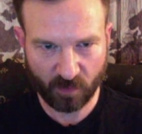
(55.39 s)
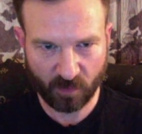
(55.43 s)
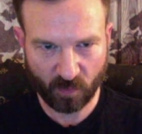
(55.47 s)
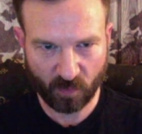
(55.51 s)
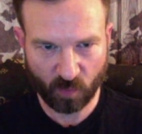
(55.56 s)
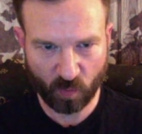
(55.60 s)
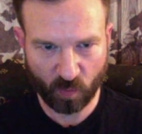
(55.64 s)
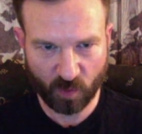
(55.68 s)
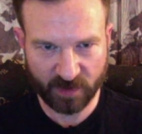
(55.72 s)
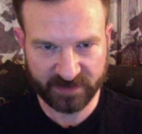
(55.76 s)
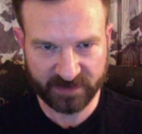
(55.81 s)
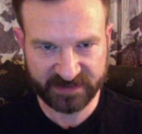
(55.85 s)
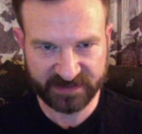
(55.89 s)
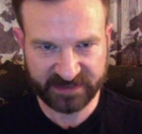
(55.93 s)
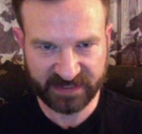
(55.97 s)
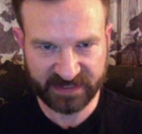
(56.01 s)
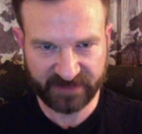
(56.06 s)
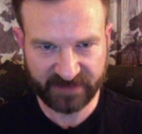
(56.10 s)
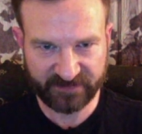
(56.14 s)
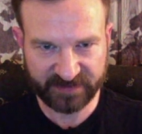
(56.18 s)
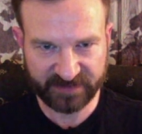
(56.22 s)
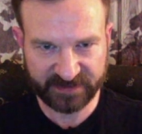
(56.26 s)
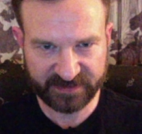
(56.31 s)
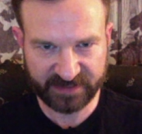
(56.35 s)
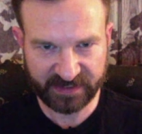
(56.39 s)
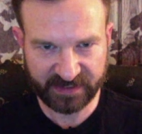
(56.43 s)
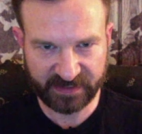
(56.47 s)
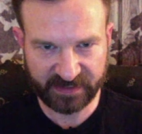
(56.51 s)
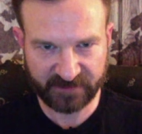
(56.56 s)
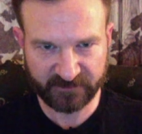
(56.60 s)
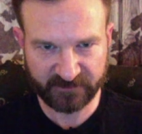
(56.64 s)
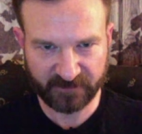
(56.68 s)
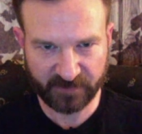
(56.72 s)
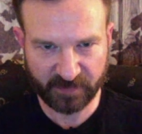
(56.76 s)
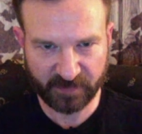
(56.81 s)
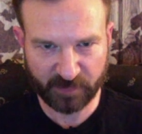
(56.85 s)

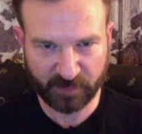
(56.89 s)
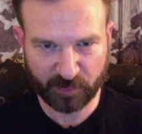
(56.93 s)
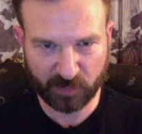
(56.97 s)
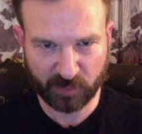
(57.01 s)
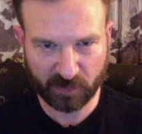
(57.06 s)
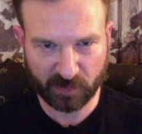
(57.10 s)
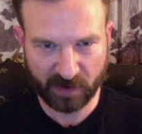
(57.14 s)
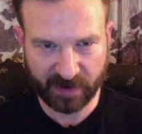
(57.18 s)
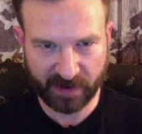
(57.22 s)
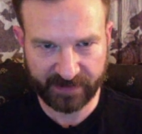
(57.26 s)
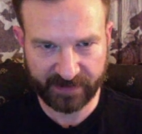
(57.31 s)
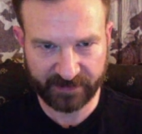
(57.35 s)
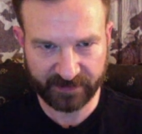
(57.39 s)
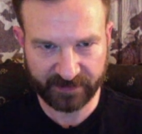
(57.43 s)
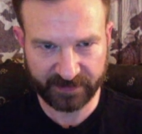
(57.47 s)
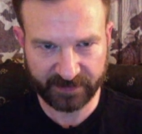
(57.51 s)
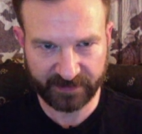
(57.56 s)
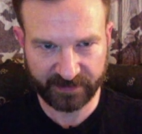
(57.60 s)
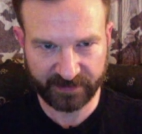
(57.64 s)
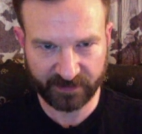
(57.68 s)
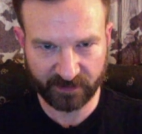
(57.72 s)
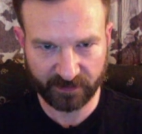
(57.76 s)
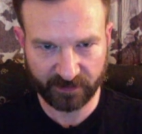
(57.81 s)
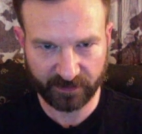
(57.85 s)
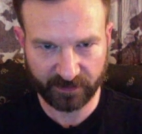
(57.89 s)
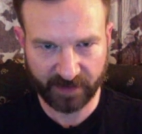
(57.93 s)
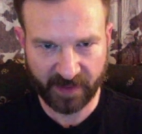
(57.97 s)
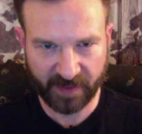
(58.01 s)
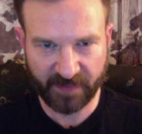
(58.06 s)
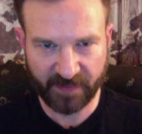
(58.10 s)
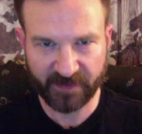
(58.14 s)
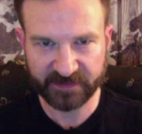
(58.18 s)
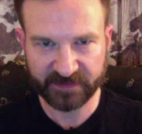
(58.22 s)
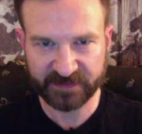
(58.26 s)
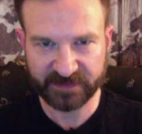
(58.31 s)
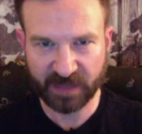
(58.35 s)
117 from the prior guild
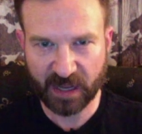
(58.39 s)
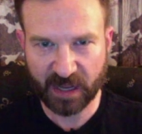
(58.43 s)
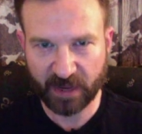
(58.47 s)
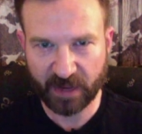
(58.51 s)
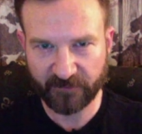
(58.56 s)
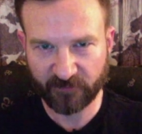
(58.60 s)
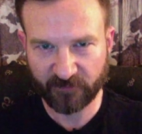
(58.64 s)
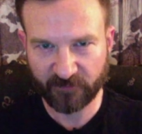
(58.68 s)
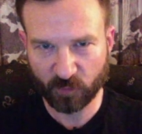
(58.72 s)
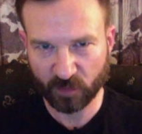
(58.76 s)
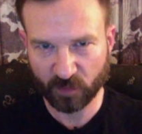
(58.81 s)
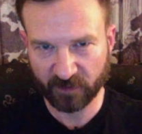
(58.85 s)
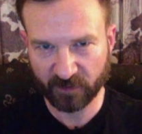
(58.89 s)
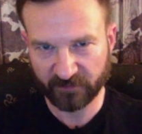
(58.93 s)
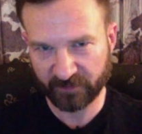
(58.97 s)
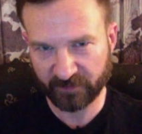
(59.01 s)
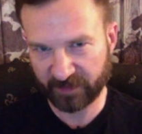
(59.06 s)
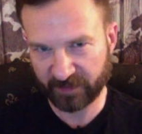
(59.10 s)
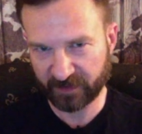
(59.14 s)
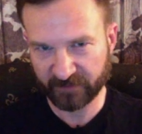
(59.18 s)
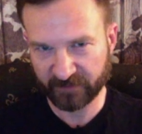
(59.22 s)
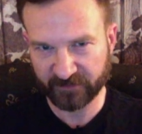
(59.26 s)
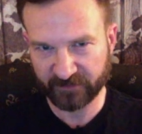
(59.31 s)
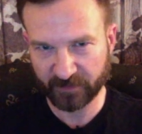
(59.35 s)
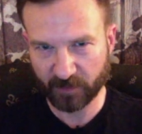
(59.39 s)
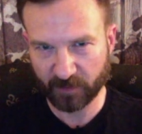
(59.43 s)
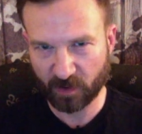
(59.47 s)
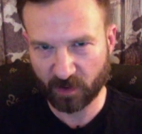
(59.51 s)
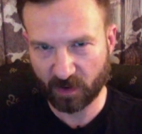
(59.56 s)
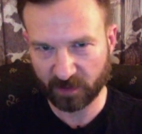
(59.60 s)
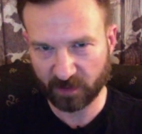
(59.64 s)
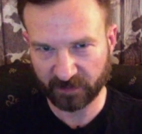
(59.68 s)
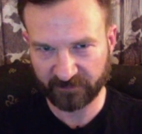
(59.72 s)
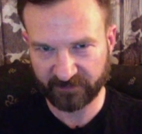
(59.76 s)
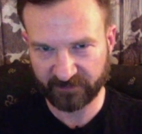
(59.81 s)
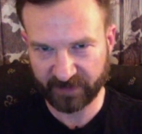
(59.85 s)
and the top four here from
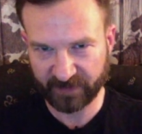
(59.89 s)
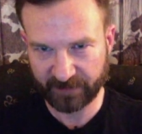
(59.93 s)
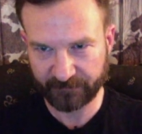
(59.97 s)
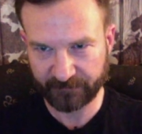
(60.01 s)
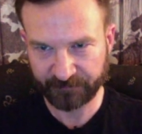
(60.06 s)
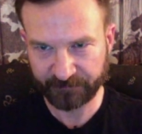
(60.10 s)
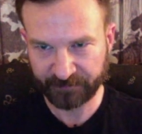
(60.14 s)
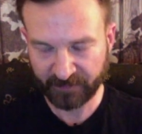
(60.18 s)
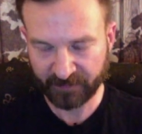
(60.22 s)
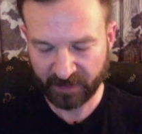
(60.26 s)
Hall of Fame.